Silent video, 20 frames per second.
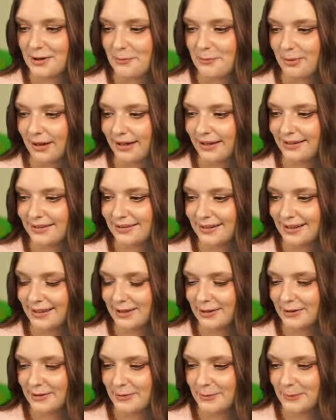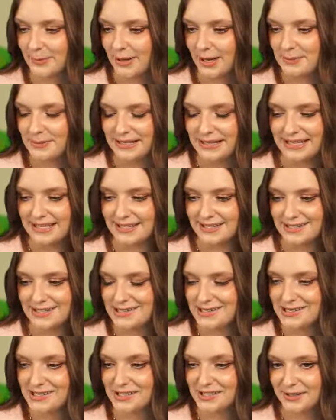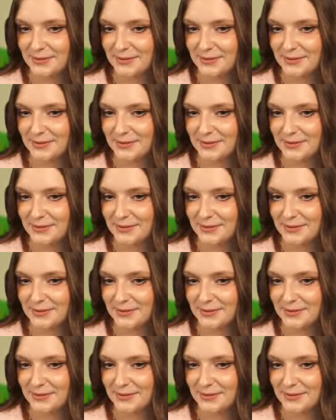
bye Glen. Bye Beach.